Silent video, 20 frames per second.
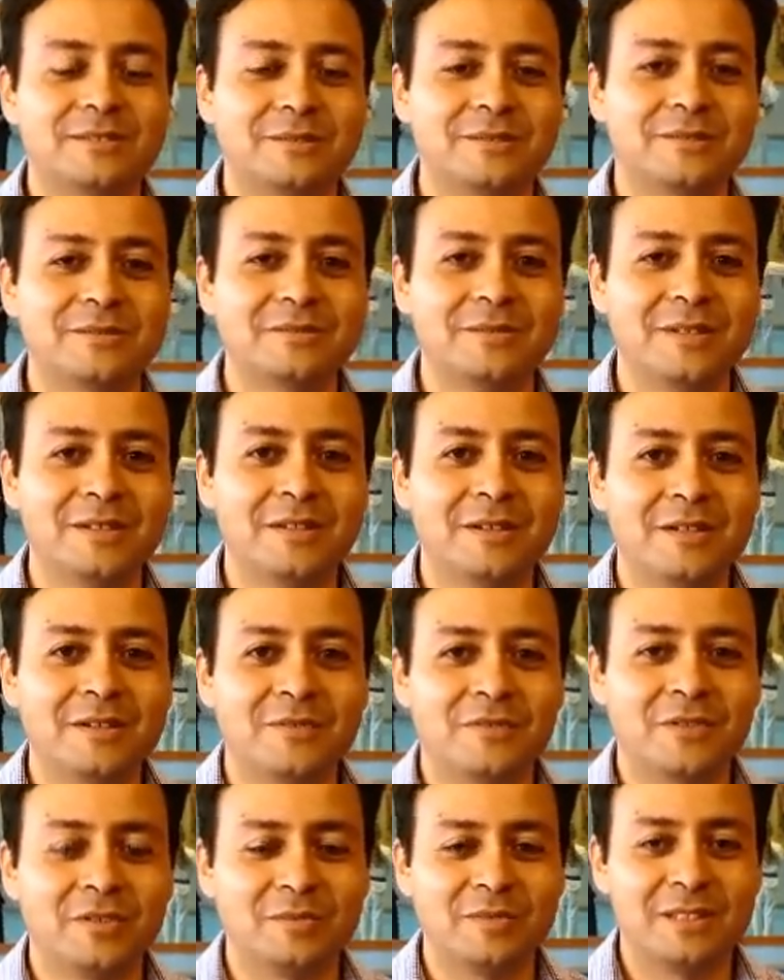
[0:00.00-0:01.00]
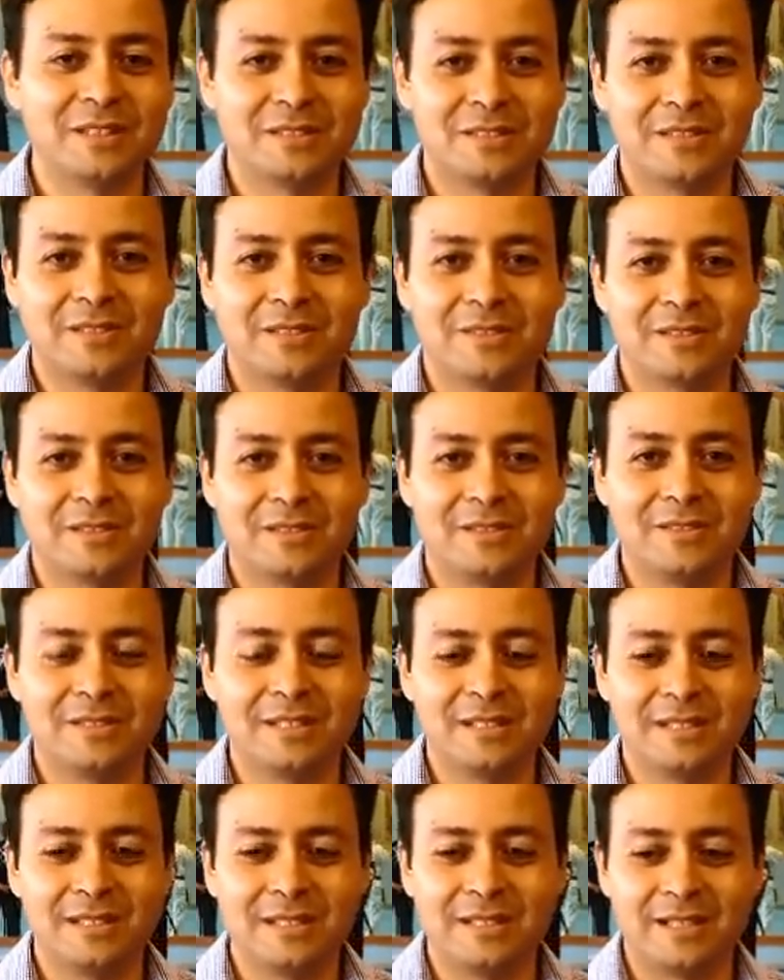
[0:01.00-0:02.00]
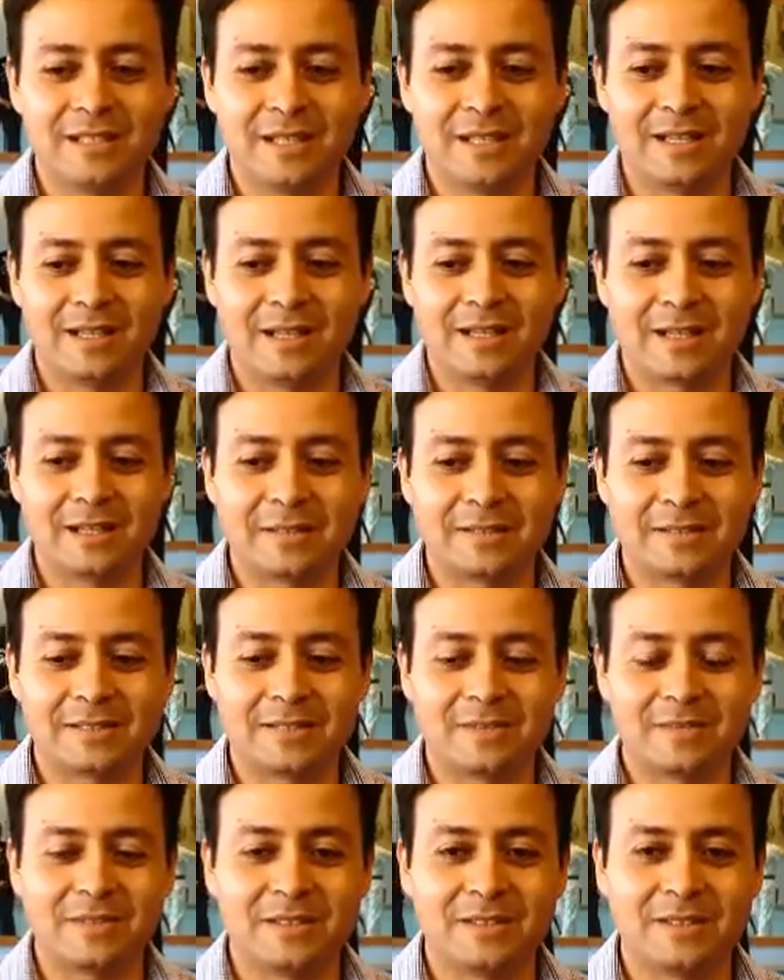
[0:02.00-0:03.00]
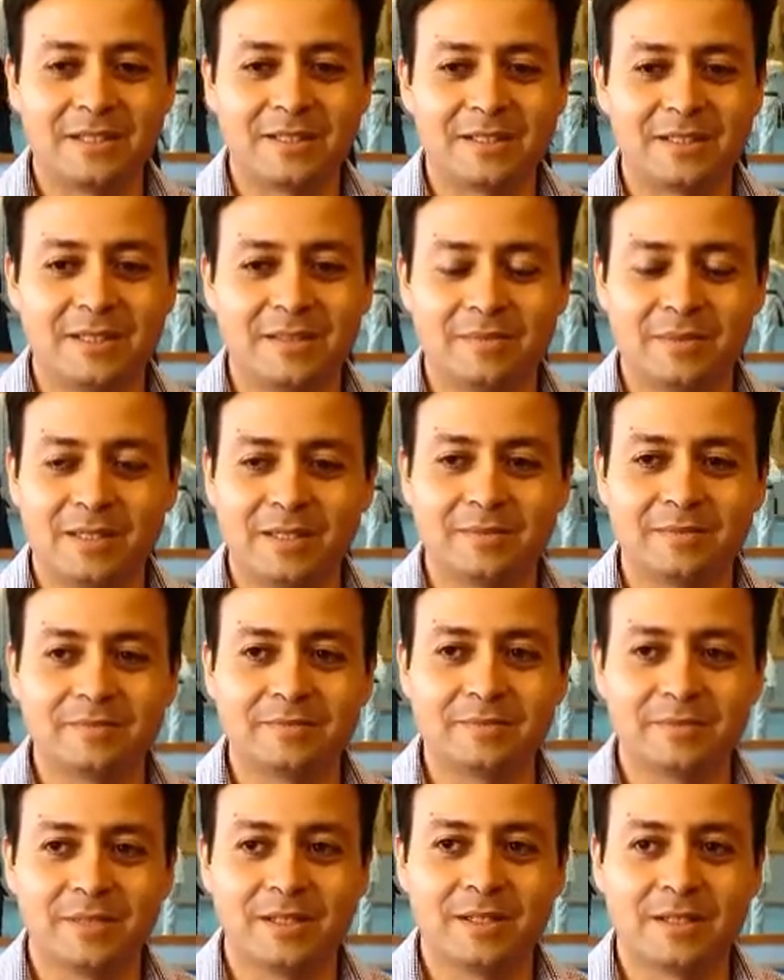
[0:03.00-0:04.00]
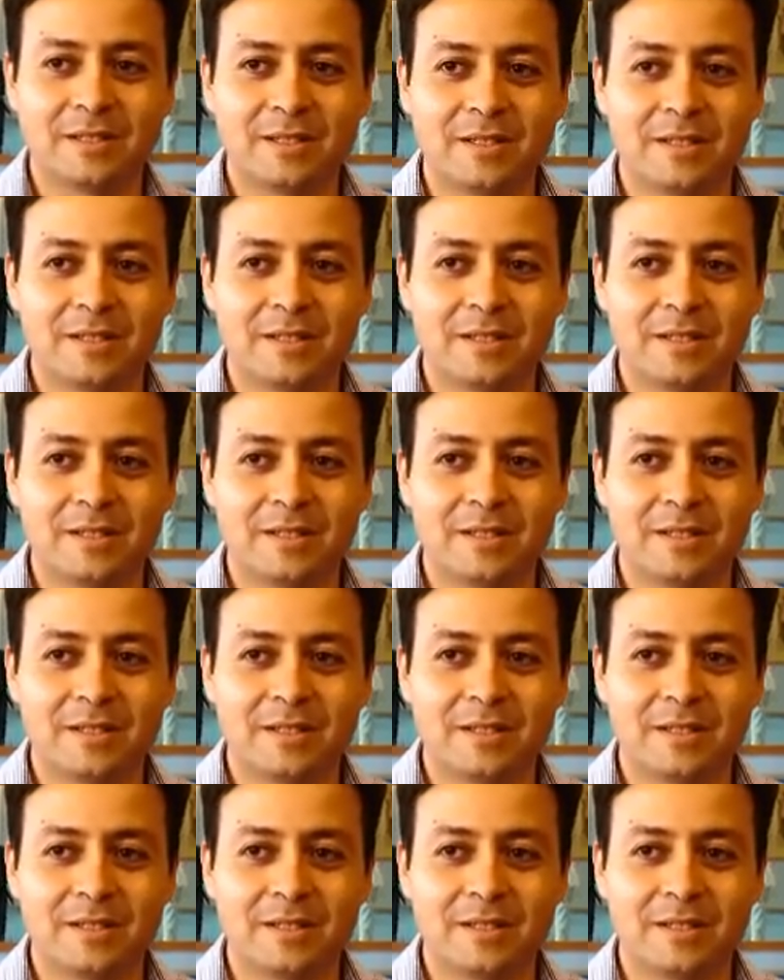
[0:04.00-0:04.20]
So for me, it's not only uh, something that keeps him uh,